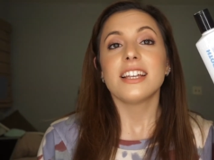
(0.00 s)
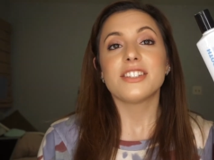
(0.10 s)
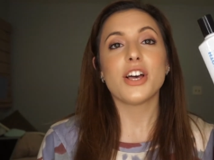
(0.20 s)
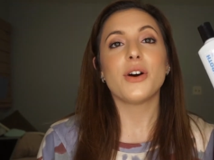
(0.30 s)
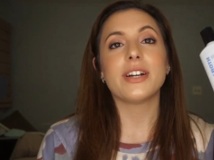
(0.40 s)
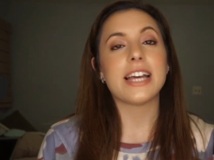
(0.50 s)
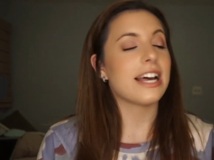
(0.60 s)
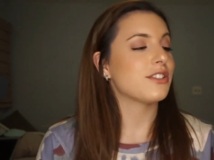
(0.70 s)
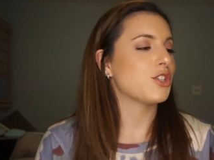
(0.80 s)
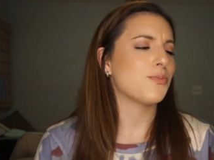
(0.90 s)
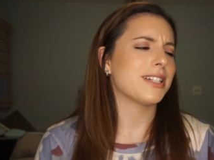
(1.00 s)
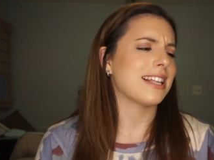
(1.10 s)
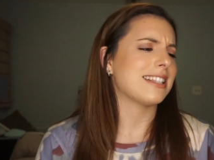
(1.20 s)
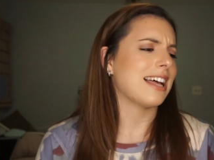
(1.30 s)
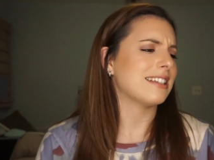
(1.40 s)
So it has 2%
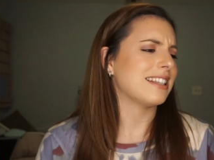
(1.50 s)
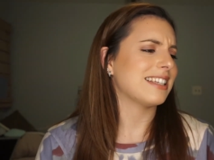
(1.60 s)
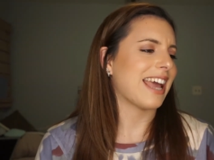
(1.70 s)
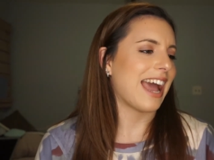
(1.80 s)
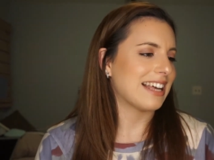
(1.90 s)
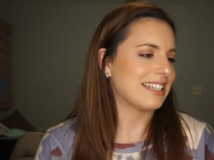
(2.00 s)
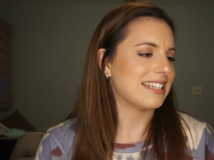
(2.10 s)
salicylic acid.